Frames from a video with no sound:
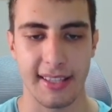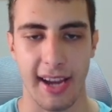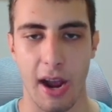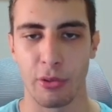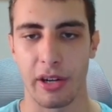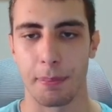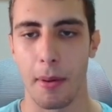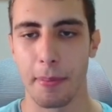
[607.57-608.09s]
that's
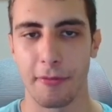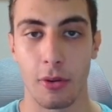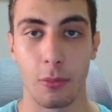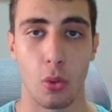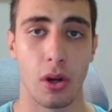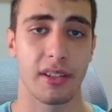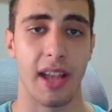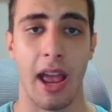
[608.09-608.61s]
how their pop-up
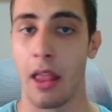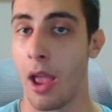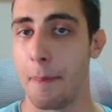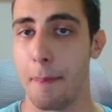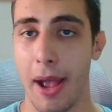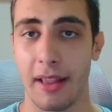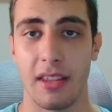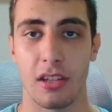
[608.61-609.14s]
form works. And
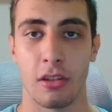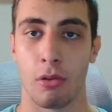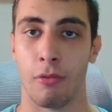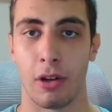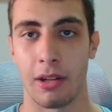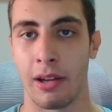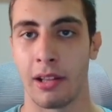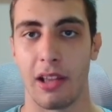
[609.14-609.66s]
I bet this is
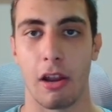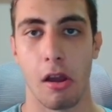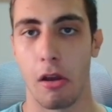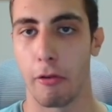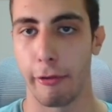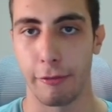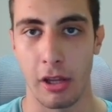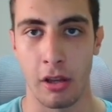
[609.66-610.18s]
converting at like
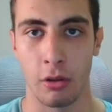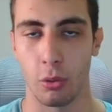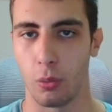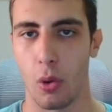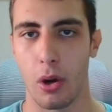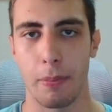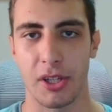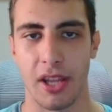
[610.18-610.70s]
15
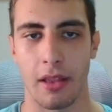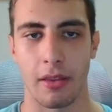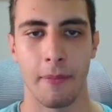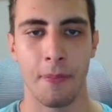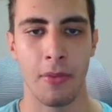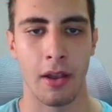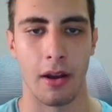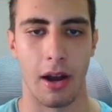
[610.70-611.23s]
to
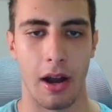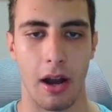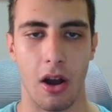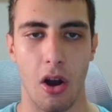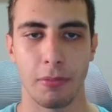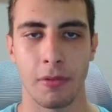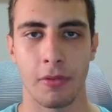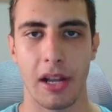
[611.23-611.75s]
20%
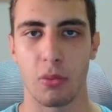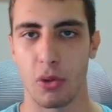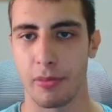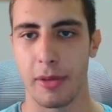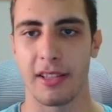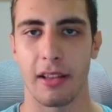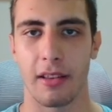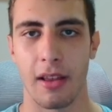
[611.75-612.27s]
opt-in rate,
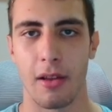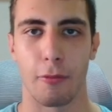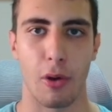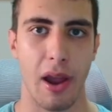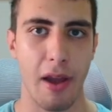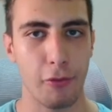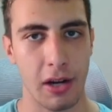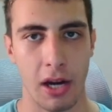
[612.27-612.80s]
which means that
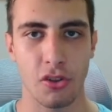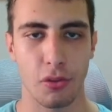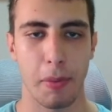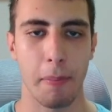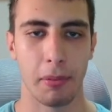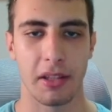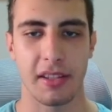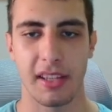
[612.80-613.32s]
for every
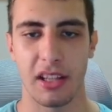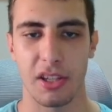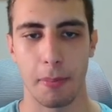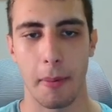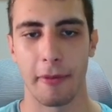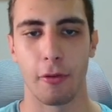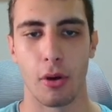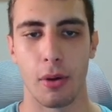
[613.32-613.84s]
100 people that see
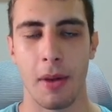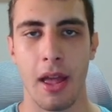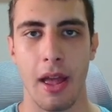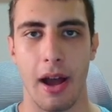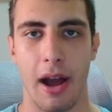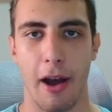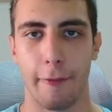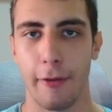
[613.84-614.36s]
this pop-up form,
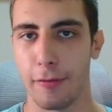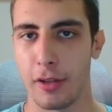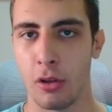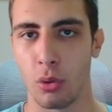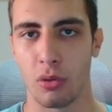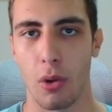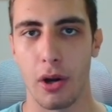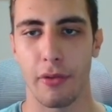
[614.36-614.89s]

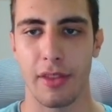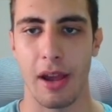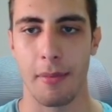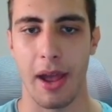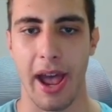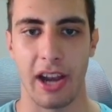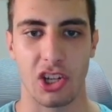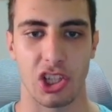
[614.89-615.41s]
15 to 20 of
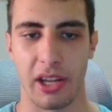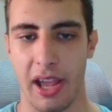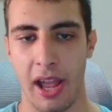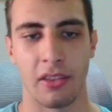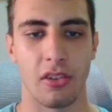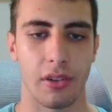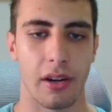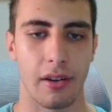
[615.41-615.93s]
them actually
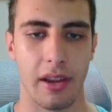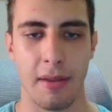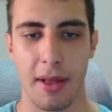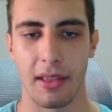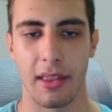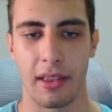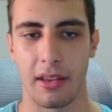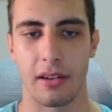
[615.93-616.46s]
enter their
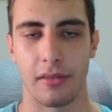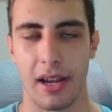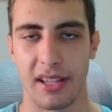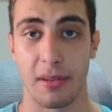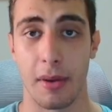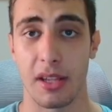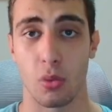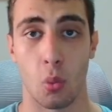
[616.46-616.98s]
email and their
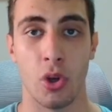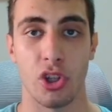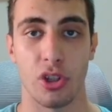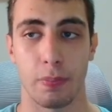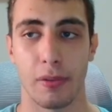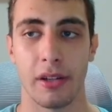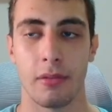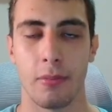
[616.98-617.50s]
SMS, which
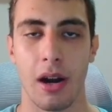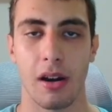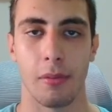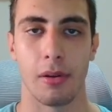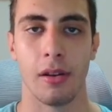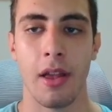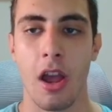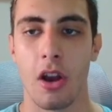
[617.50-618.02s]
is pretty
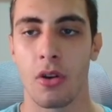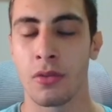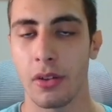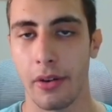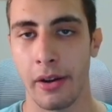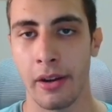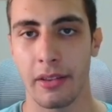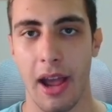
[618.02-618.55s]
remarkable
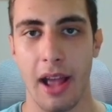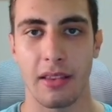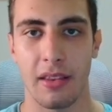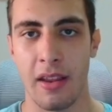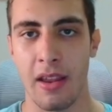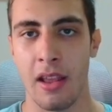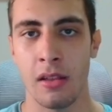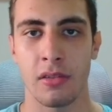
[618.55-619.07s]
considering
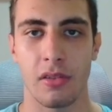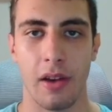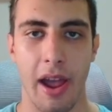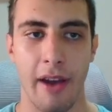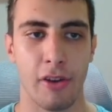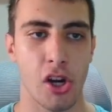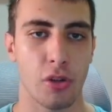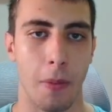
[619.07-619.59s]
that the industry
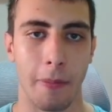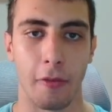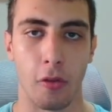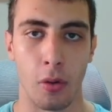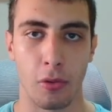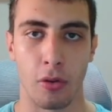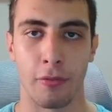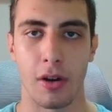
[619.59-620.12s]
average
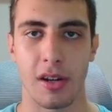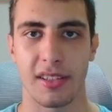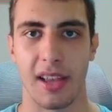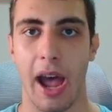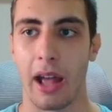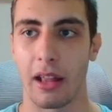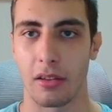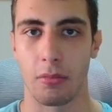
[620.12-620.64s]
pop-up form
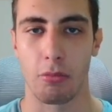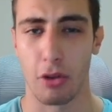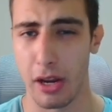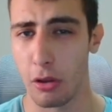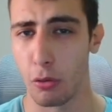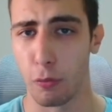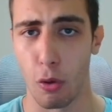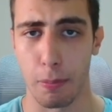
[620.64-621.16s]
converts at
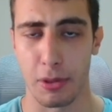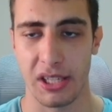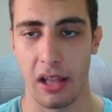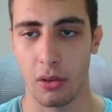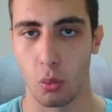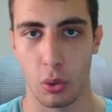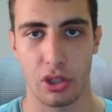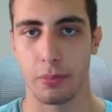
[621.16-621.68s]
3 to
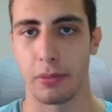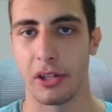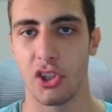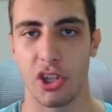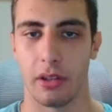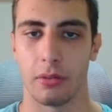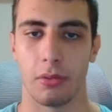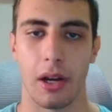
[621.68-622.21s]
4%, which is
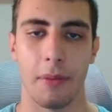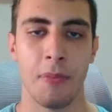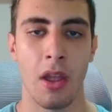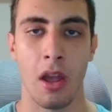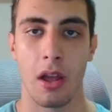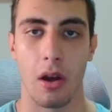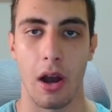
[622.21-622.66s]
pretty shit, right?